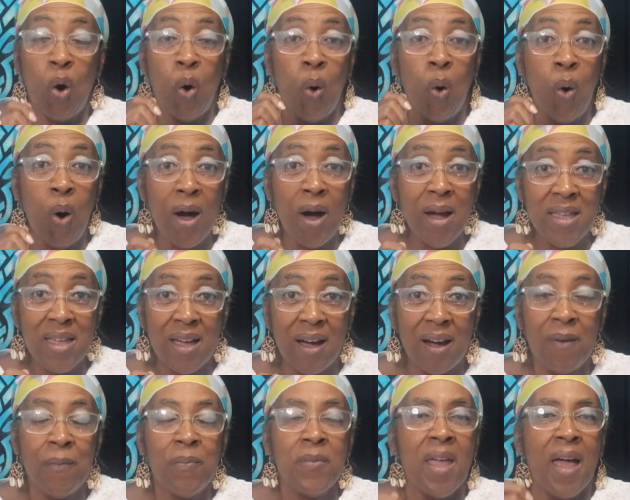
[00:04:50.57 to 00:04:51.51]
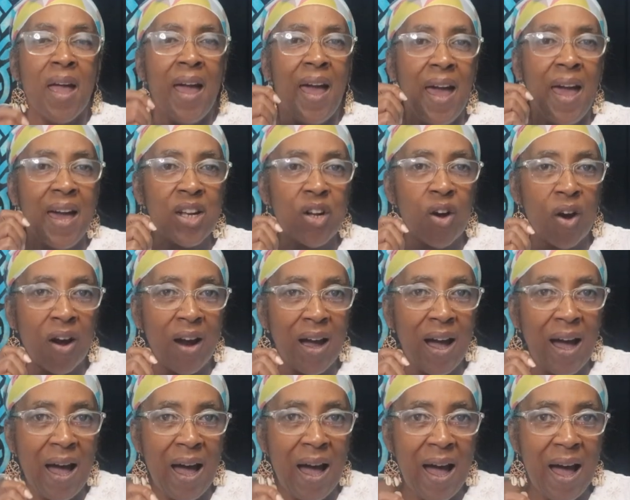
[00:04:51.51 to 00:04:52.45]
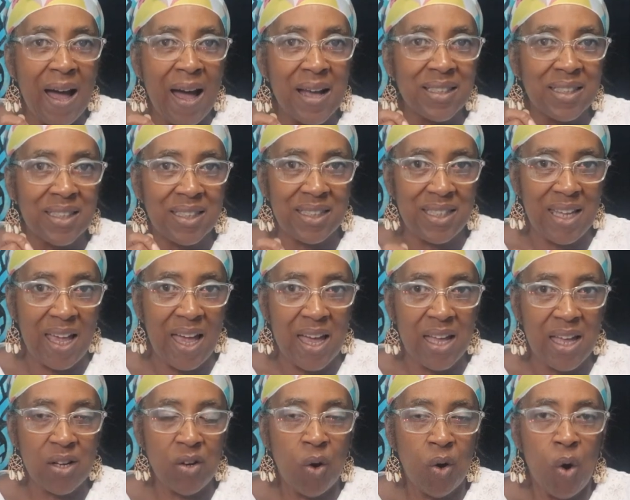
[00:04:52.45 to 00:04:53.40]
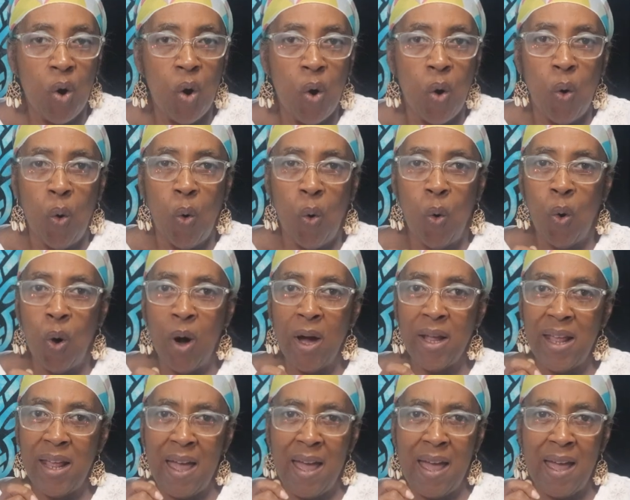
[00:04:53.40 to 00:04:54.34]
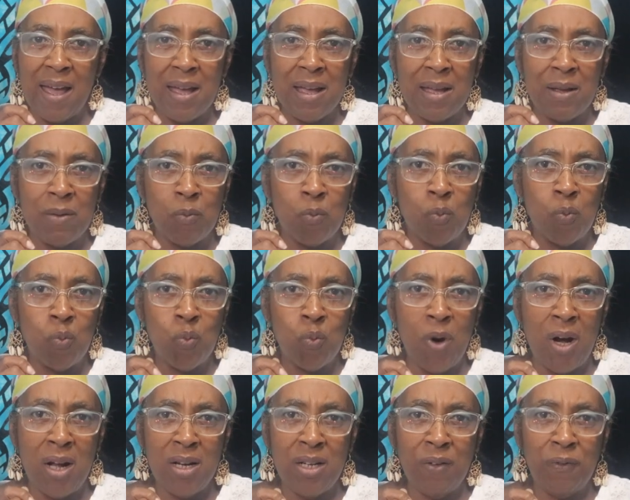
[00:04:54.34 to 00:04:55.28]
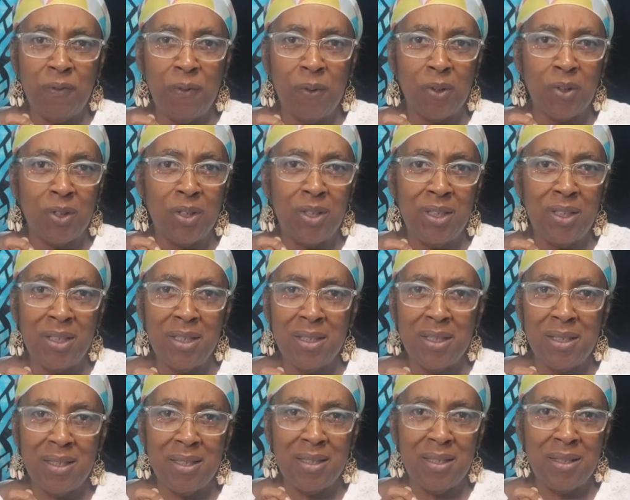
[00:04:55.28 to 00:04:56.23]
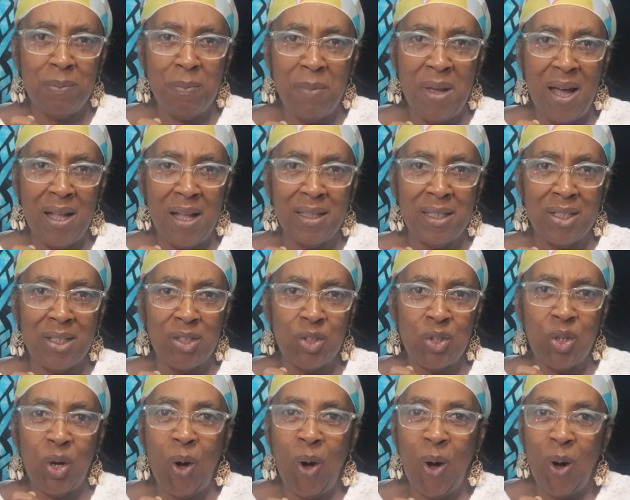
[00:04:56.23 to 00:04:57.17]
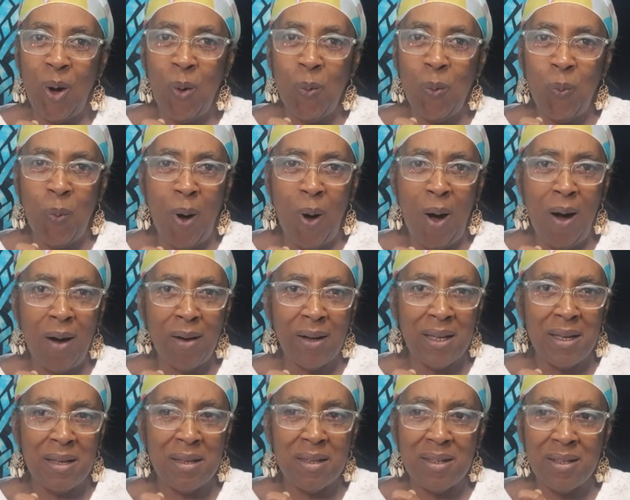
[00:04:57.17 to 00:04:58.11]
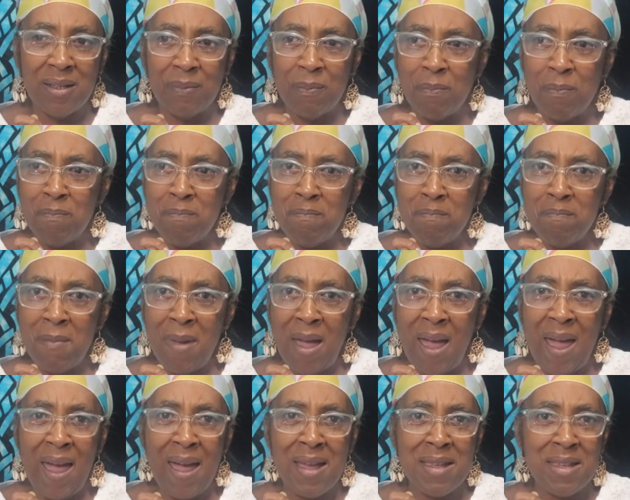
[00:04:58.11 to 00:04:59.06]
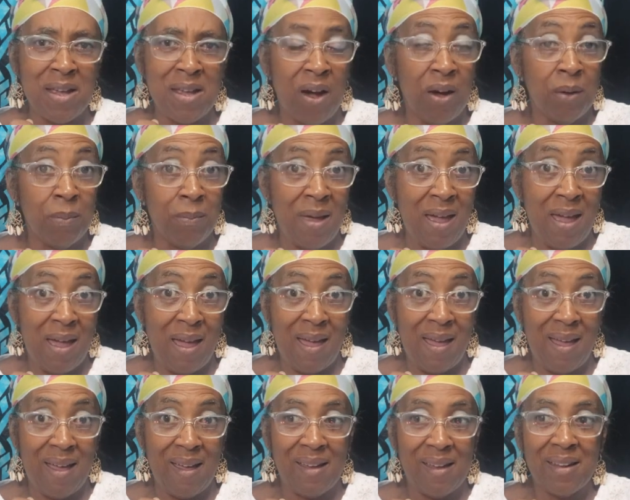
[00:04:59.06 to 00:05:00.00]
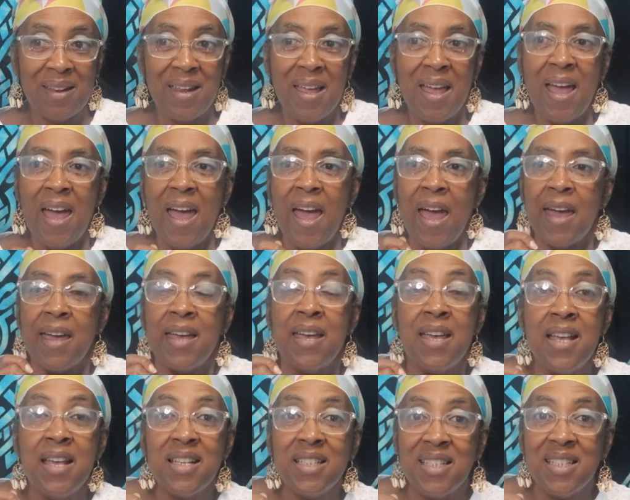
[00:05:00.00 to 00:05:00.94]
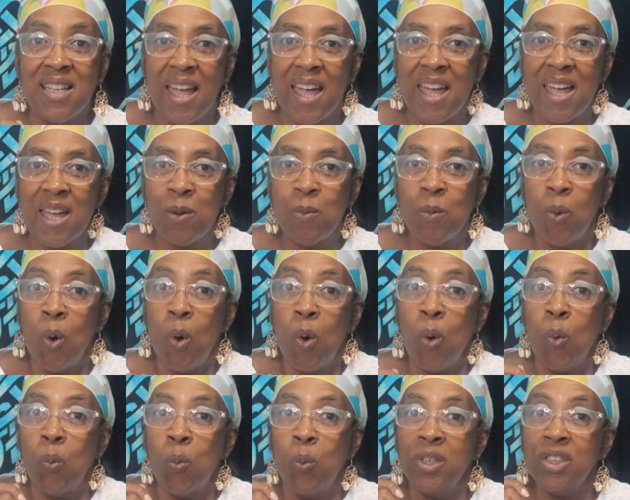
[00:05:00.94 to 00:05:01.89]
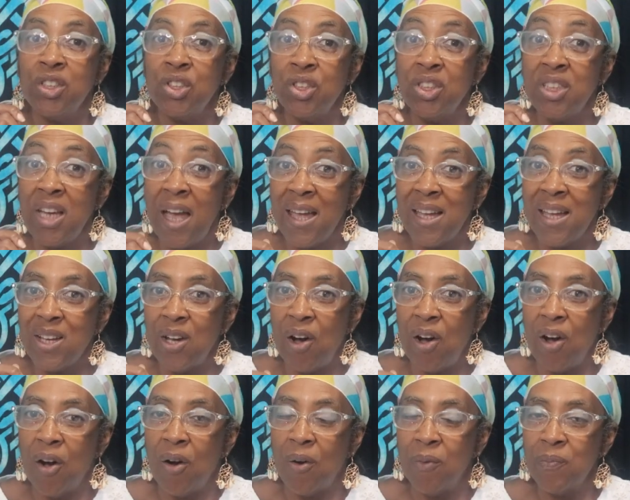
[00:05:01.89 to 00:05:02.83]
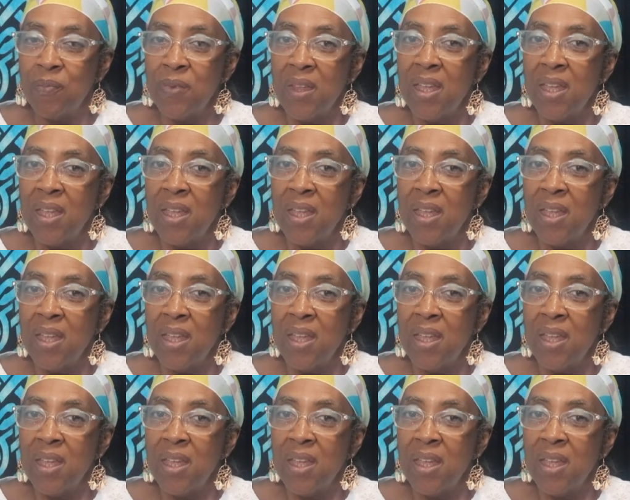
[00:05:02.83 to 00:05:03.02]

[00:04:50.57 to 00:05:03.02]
Oya had her eyes set on a wonderful, good smelling, tall walking man, young man. His name was Chango.